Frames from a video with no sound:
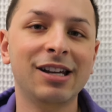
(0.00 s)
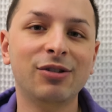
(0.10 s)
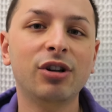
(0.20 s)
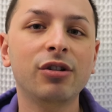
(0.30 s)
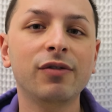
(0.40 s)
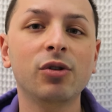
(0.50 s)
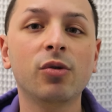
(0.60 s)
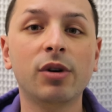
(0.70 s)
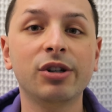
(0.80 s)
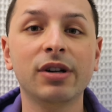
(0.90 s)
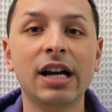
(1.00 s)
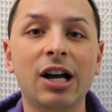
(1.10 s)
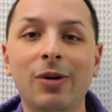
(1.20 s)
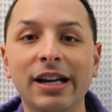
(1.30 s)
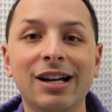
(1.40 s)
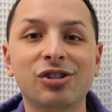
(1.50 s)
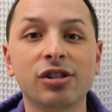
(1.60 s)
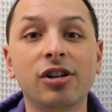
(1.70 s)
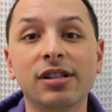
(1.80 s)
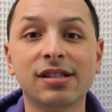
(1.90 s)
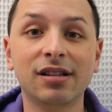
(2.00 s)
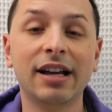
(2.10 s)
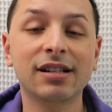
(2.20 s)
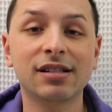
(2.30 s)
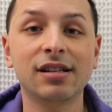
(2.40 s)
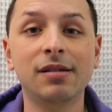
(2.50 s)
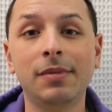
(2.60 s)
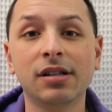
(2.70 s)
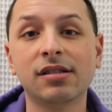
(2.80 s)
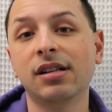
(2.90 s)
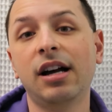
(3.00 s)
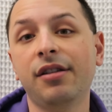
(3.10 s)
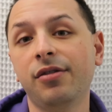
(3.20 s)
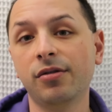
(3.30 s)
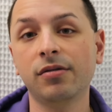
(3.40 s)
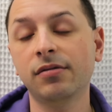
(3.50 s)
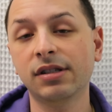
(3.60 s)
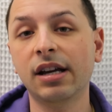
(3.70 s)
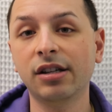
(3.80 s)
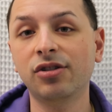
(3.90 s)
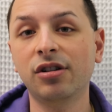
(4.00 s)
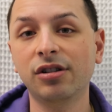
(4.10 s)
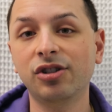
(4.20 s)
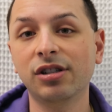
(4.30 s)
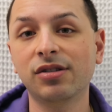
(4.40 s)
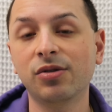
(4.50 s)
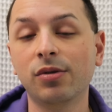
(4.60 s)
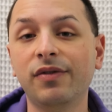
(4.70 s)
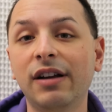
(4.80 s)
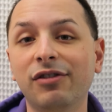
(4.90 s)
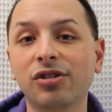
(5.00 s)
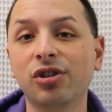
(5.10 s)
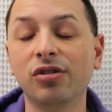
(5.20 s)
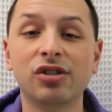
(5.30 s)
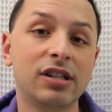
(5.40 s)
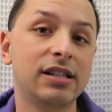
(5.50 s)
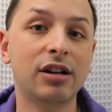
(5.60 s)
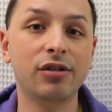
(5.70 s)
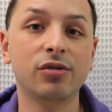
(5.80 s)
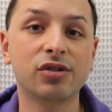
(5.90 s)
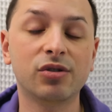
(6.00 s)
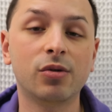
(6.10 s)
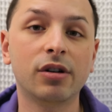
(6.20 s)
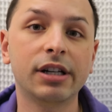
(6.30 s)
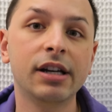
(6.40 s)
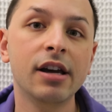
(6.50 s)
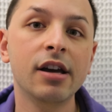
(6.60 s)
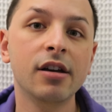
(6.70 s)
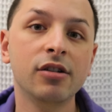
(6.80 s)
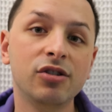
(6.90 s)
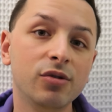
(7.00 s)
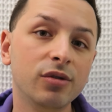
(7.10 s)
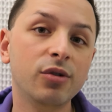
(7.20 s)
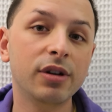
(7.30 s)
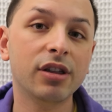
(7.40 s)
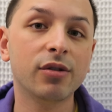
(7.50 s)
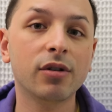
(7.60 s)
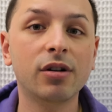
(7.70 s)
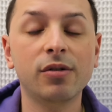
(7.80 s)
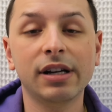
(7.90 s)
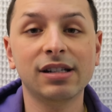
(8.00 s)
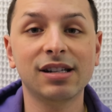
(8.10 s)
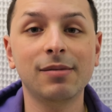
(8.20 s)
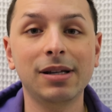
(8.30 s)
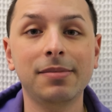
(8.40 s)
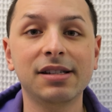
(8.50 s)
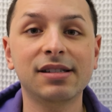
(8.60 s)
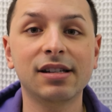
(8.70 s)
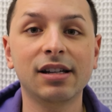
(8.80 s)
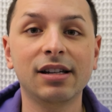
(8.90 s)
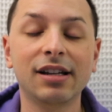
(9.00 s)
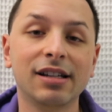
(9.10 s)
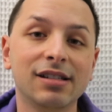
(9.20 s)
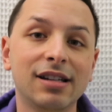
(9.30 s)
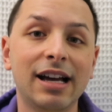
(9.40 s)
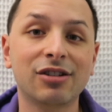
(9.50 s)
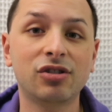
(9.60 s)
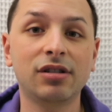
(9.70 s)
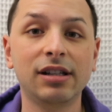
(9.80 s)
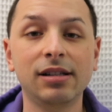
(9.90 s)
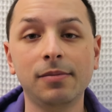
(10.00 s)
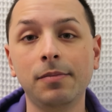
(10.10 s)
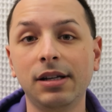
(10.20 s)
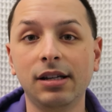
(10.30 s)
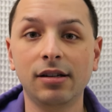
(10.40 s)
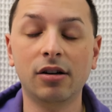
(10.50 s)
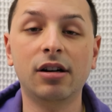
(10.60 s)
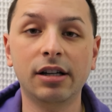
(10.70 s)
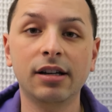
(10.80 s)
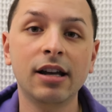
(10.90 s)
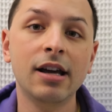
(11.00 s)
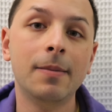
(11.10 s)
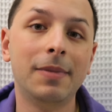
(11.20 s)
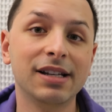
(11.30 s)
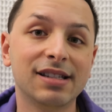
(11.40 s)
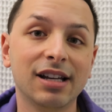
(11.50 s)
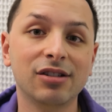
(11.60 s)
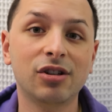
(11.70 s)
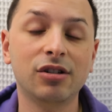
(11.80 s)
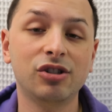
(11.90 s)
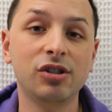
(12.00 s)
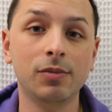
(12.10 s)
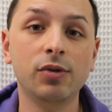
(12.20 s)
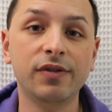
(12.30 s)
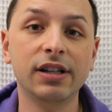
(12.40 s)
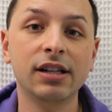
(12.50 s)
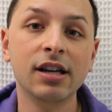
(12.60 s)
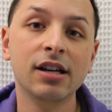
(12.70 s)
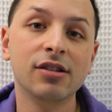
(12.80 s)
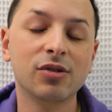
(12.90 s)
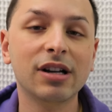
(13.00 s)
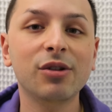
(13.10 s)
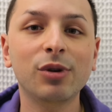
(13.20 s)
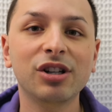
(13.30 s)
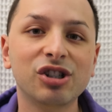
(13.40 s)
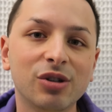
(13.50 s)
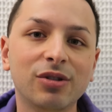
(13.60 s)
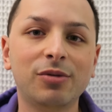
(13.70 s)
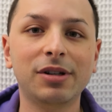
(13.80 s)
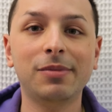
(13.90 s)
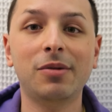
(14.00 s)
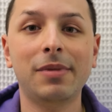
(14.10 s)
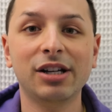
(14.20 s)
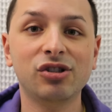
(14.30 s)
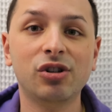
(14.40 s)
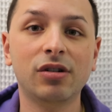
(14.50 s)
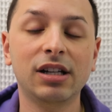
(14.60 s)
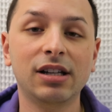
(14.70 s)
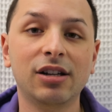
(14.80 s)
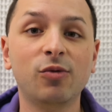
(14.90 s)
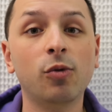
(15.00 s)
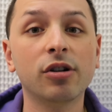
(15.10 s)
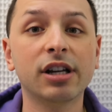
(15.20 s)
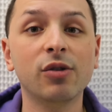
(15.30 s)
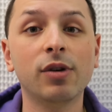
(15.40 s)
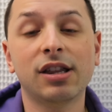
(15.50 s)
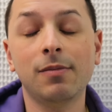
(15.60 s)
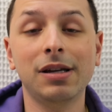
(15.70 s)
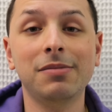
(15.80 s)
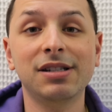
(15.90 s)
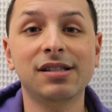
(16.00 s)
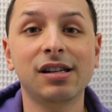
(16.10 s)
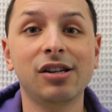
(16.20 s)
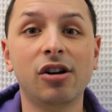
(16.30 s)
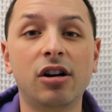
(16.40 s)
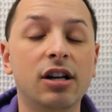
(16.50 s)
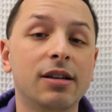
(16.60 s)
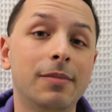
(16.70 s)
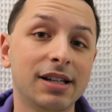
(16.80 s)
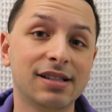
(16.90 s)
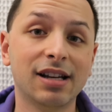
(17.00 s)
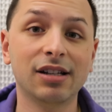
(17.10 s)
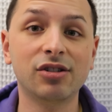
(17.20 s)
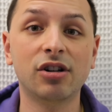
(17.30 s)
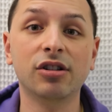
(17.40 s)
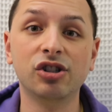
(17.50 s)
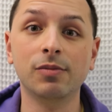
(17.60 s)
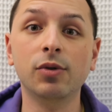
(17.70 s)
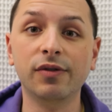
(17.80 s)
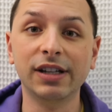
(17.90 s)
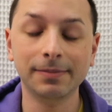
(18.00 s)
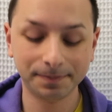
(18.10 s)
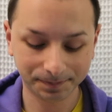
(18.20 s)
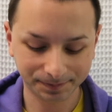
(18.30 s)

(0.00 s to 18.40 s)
Now a lot of you are wondering how I actually got selected amongst other Scientologists who have left the church to tell their story to Louis Theroux and to the BBC and to actually be on my Scientology movie. So I kind of wanted to share a little bit about my journey and working with the BBC on my Scientology movie.